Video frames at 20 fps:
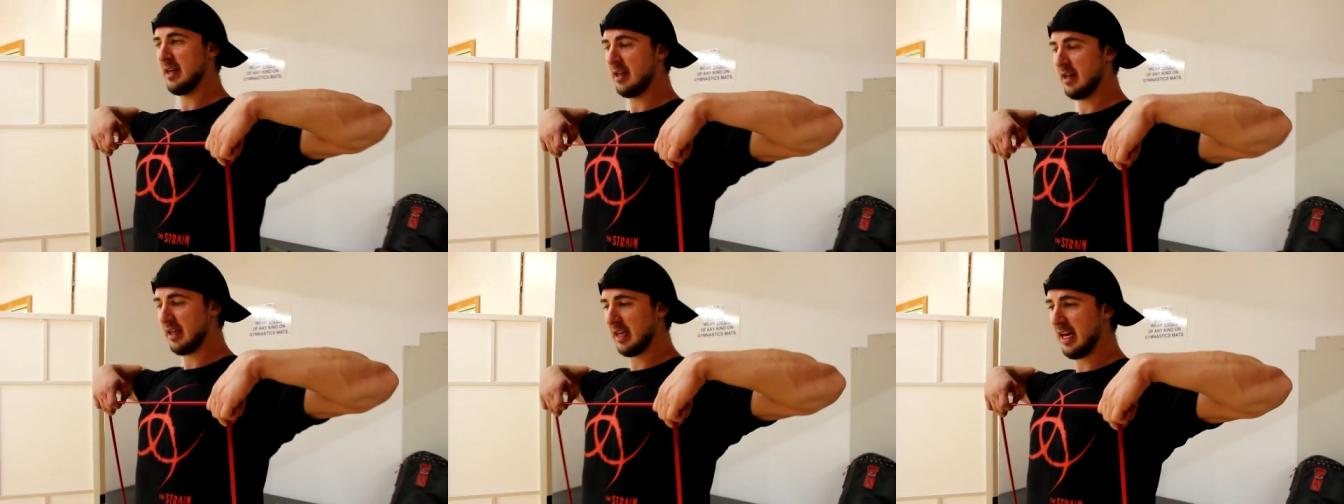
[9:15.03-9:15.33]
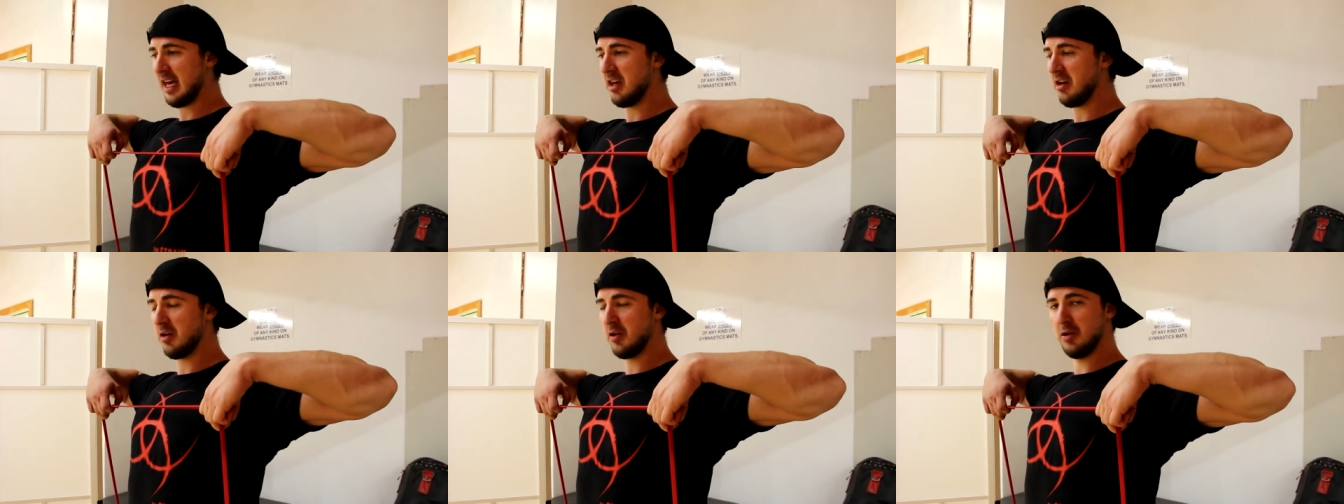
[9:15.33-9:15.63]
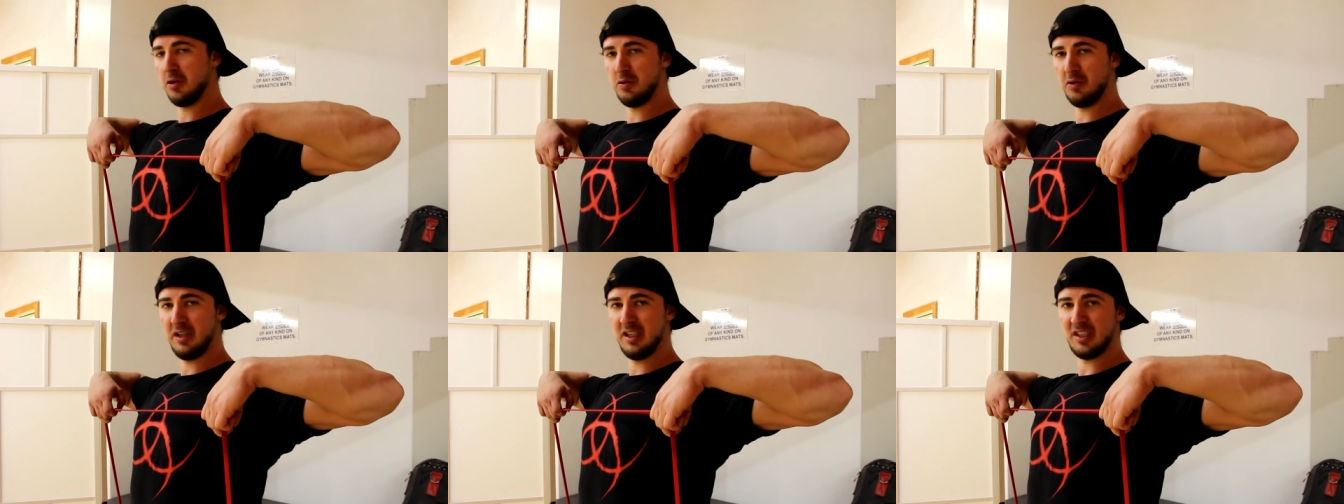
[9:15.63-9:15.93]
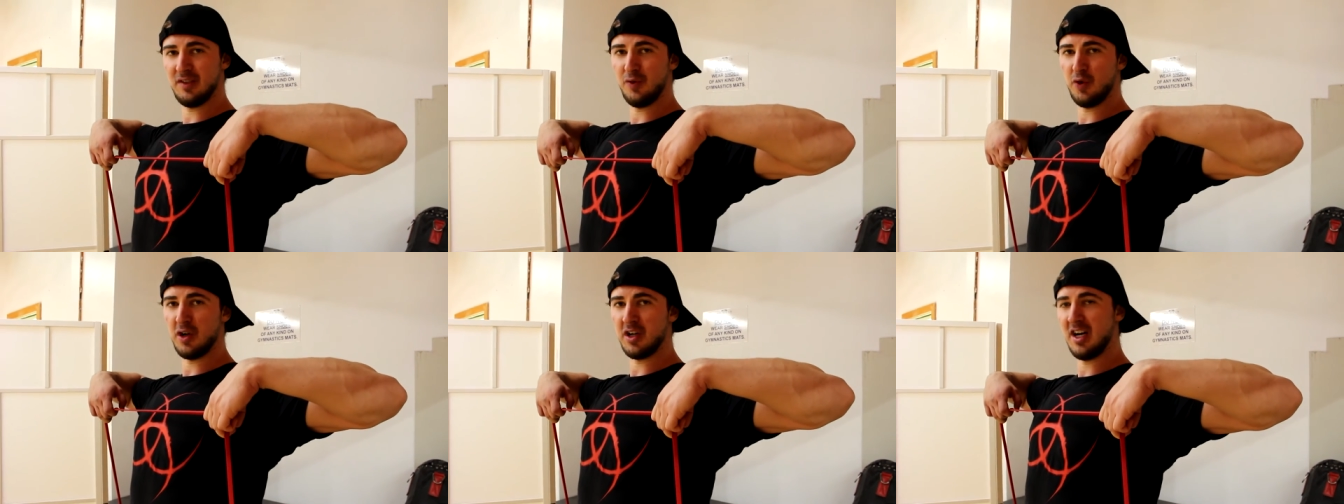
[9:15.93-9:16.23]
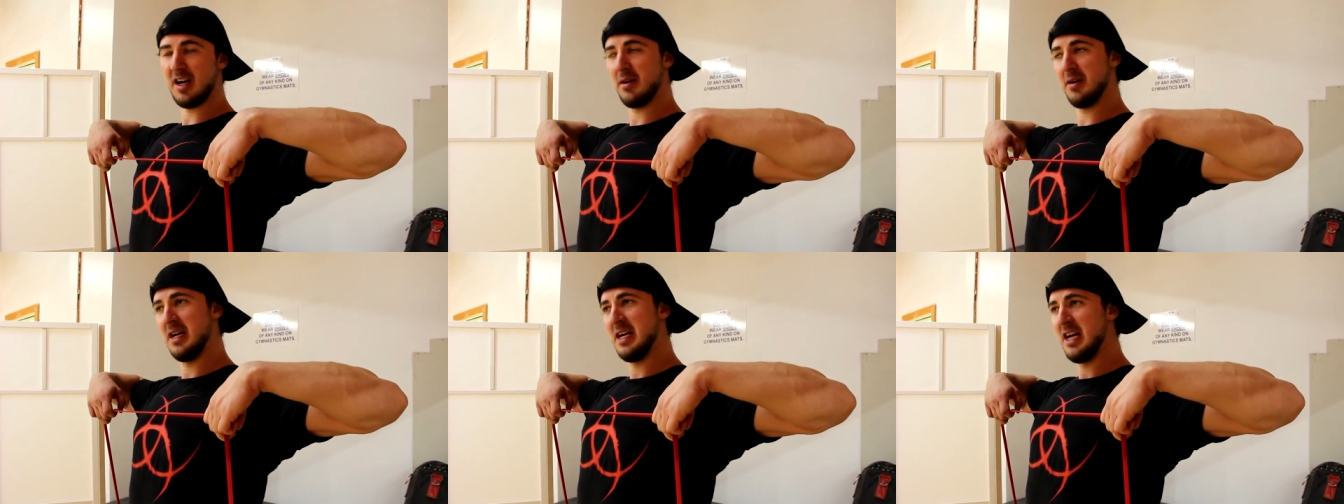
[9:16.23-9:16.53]
Again, you're gonna do this for
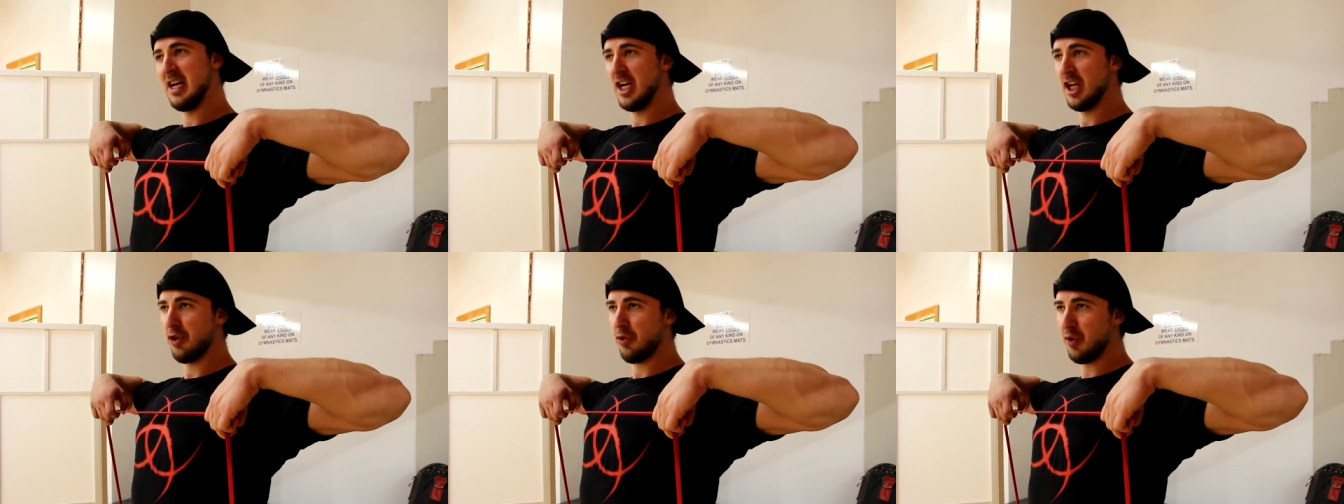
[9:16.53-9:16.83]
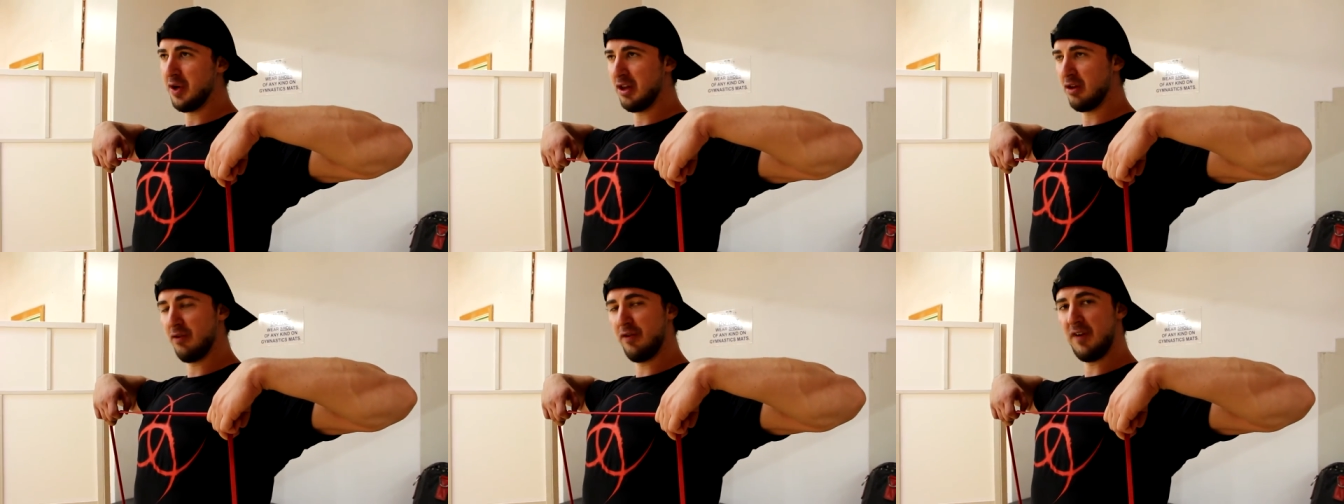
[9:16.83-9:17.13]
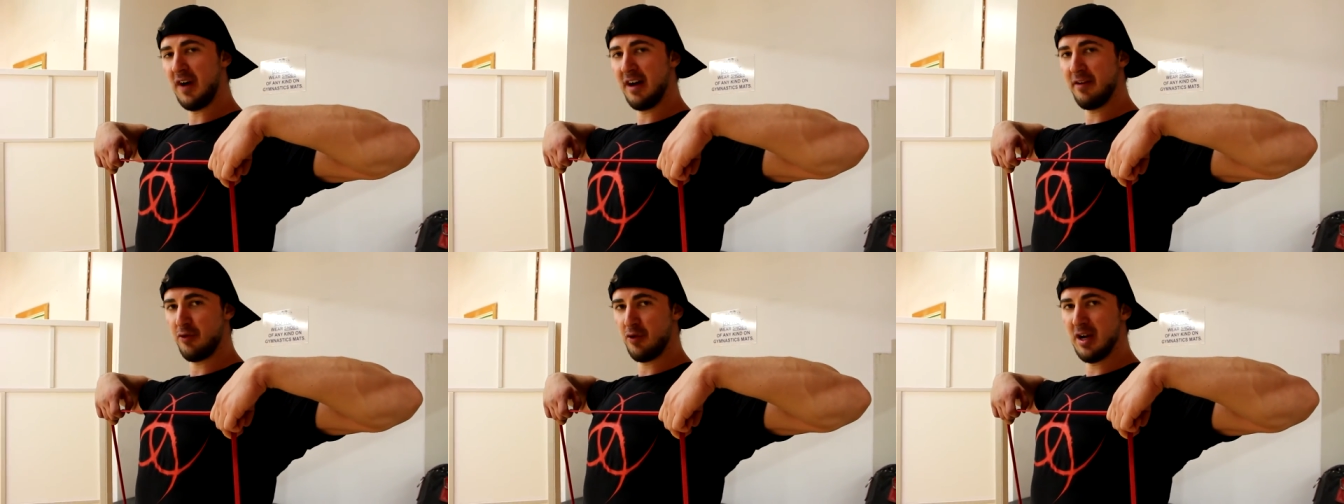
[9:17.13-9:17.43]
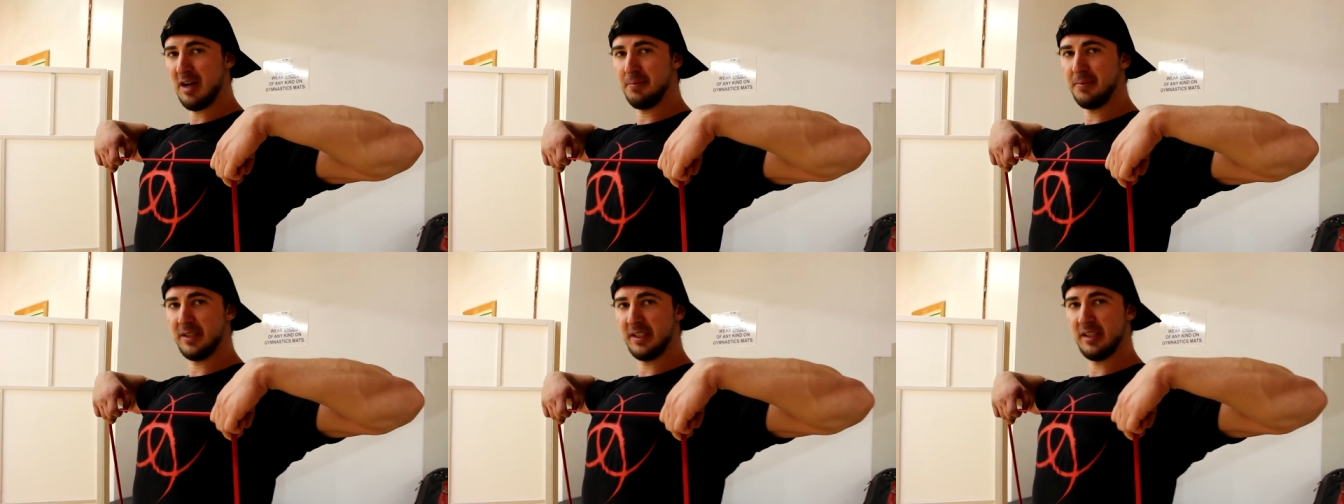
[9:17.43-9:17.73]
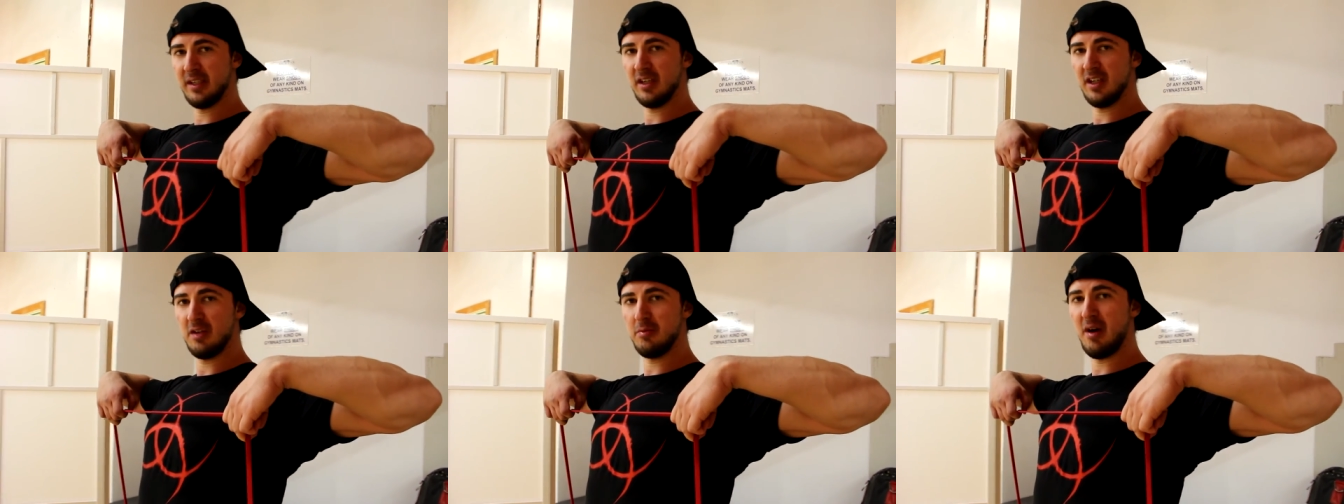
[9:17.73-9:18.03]
about 3 to 5
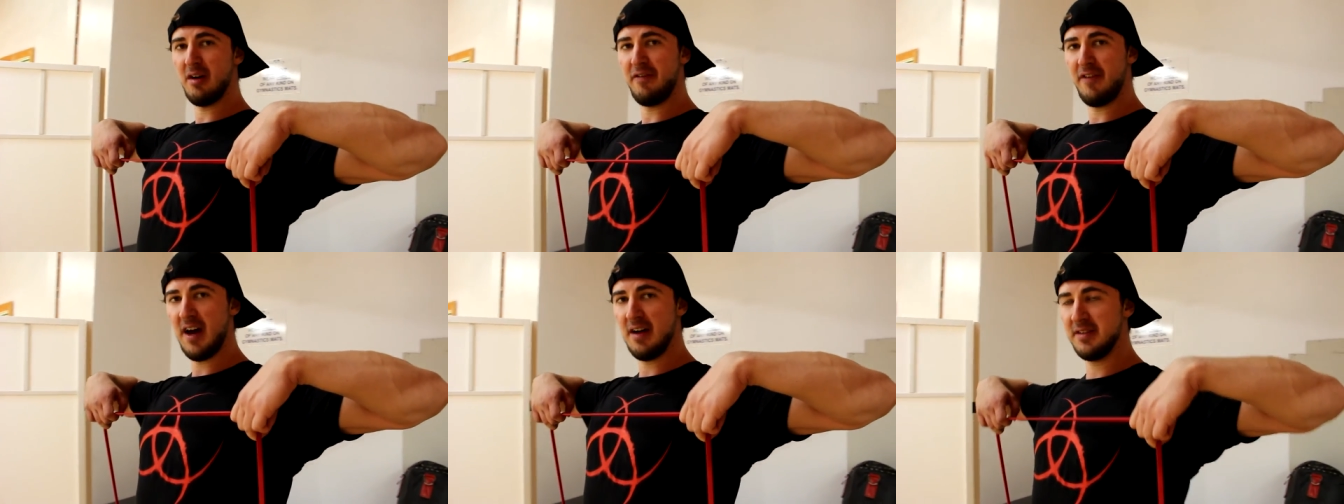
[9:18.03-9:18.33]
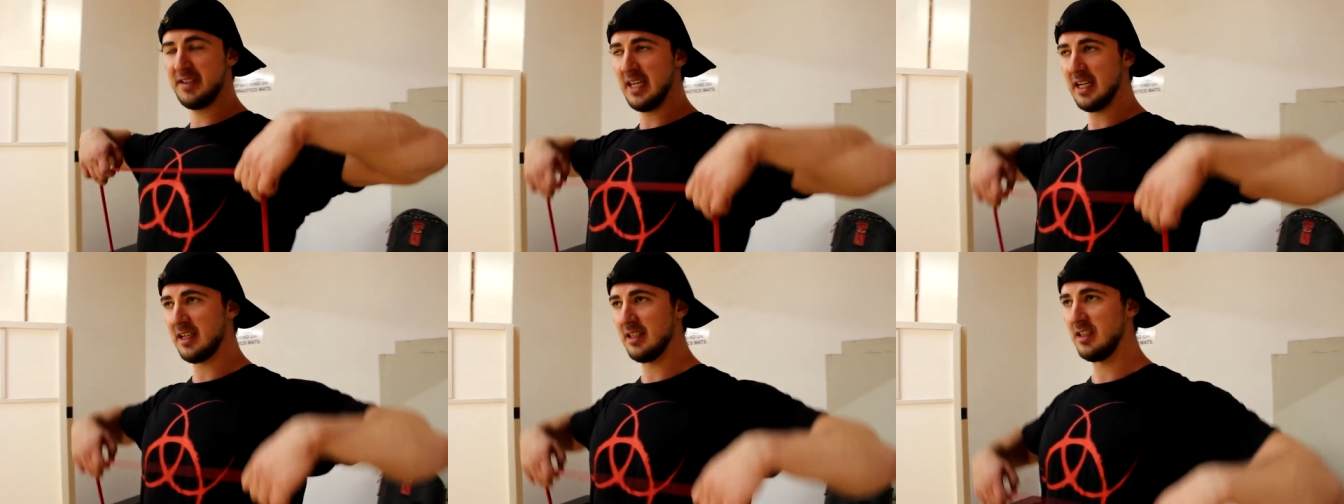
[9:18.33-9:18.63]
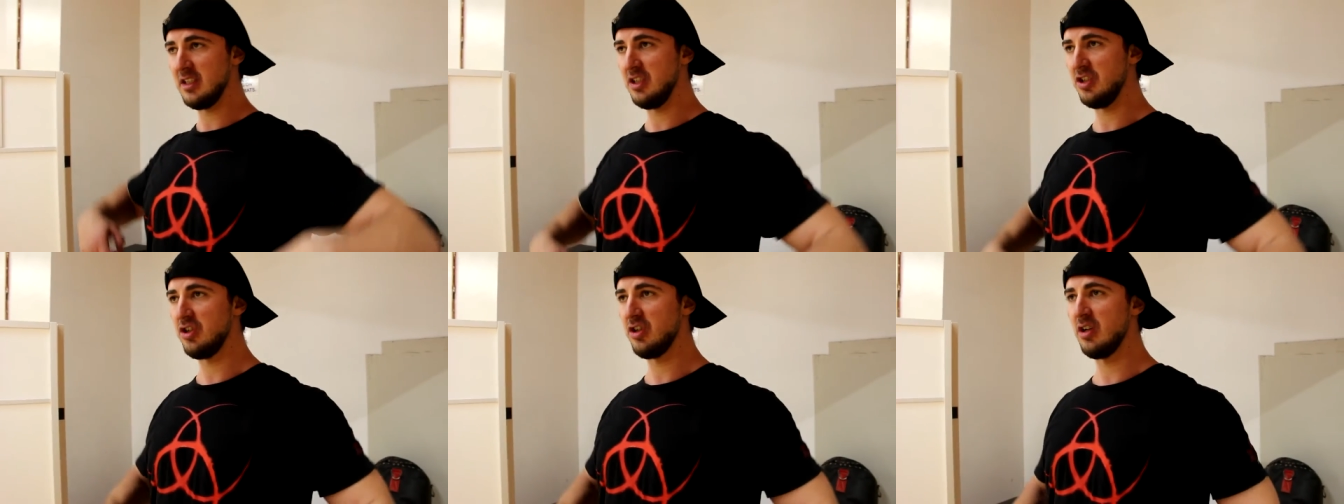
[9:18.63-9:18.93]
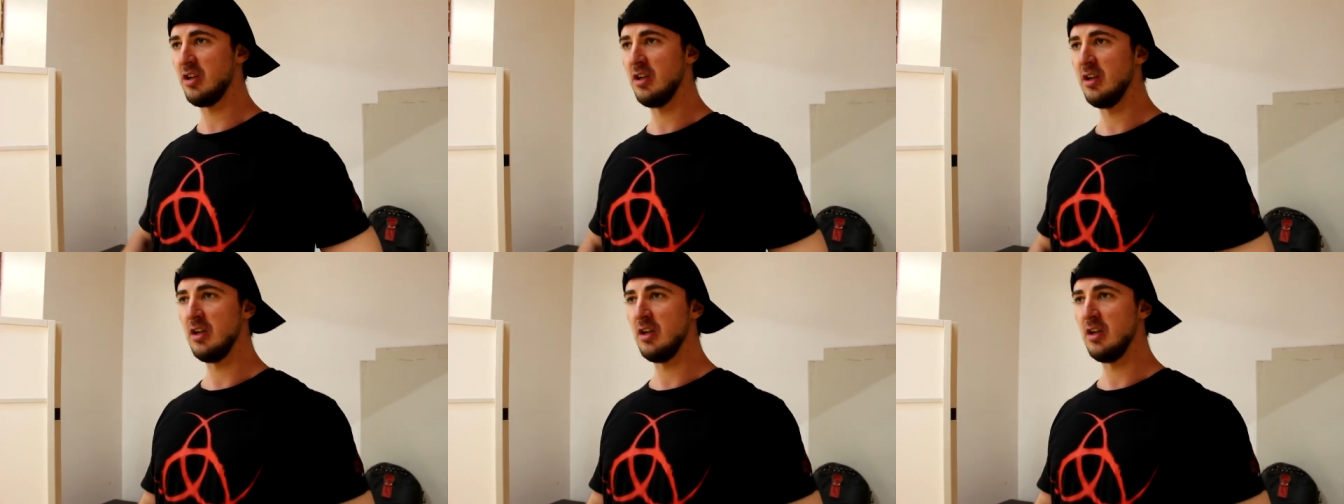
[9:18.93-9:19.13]
reps, about 5 seconds each.